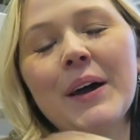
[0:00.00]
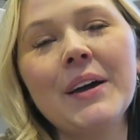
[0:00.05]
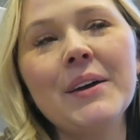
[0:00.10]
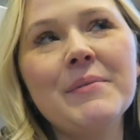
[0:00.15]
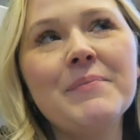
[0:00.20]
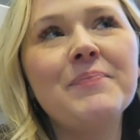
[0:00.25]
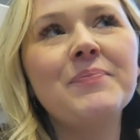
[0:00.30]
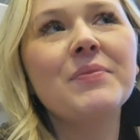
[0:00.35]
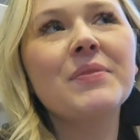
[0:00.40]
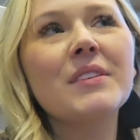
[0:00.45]
but
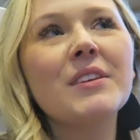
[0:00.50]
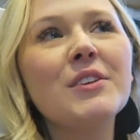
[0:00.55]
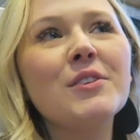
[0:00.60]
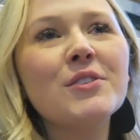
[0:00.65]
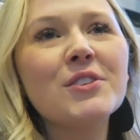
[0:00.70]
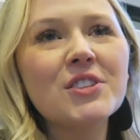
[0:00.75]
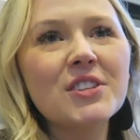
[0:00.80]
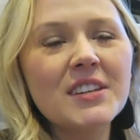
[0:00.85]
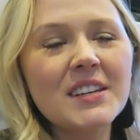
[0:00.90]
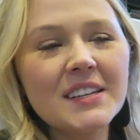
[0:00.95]

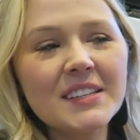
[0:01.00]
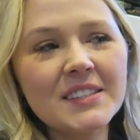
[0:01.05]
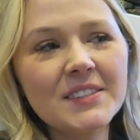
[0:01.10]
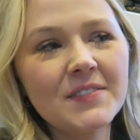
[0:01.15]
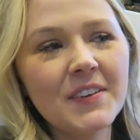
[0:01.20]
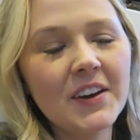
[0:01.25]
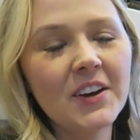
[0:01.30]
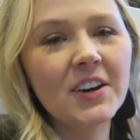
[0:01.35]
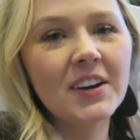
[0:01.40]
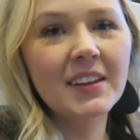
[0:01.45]
usually is
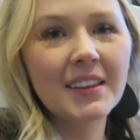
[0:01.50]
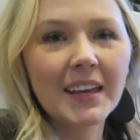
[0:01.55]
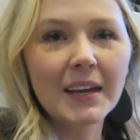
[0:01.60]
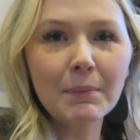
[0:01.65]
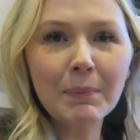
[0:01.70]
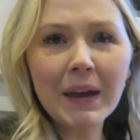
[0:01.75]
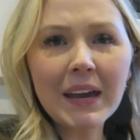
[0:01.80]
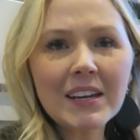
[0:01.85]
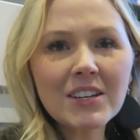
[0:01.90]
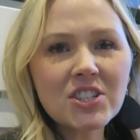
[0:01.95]
very
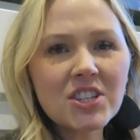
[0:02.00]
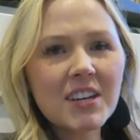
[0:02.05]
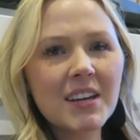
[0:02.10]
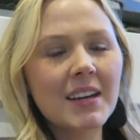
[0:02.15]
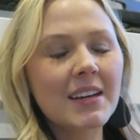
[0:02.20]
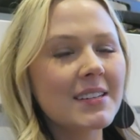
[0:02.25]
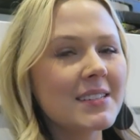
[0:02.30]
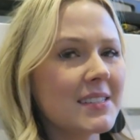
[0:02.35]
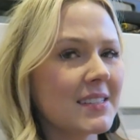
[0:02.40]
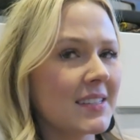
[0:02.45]
like
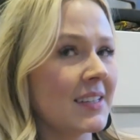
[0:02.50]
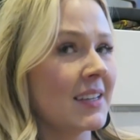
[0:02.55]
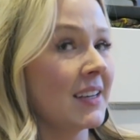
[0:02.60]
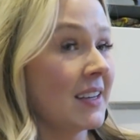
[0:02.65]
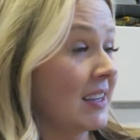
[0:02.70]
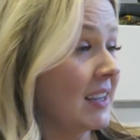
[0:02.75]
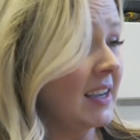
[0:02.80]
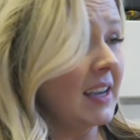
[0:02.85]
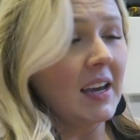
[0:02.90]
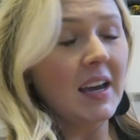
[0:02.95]
patient,
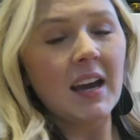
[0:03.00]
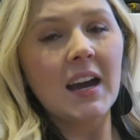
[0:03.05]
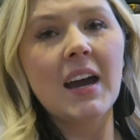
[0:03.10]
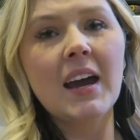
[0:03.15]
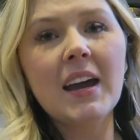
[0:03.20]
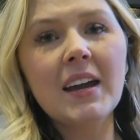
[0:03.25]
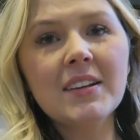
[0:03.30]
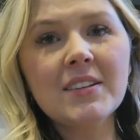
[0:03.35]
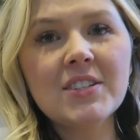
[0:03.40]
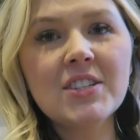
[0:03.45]

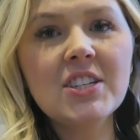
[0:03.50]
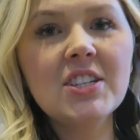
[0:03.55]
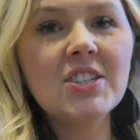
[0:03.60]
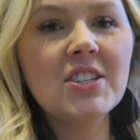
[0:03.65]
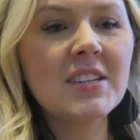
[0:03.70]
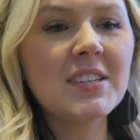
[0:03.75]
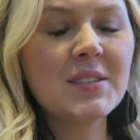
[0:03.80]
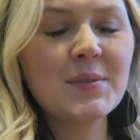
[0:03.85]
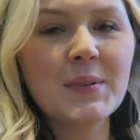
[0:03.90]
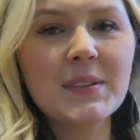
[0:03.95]
and she
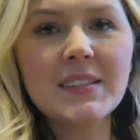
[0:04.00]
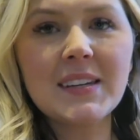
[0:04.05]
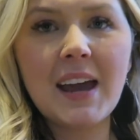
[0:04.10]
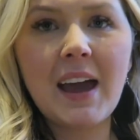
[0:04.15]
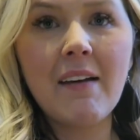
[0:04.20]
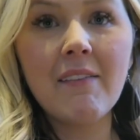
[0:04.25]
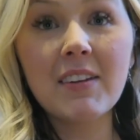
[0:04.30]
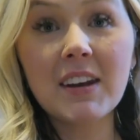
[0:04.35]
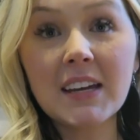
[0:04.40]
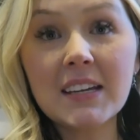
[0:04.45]
just wasn't
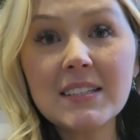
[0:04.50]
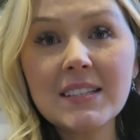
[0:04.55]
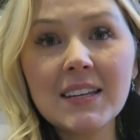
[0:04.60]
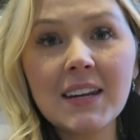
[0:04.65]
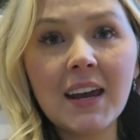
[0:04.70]
having it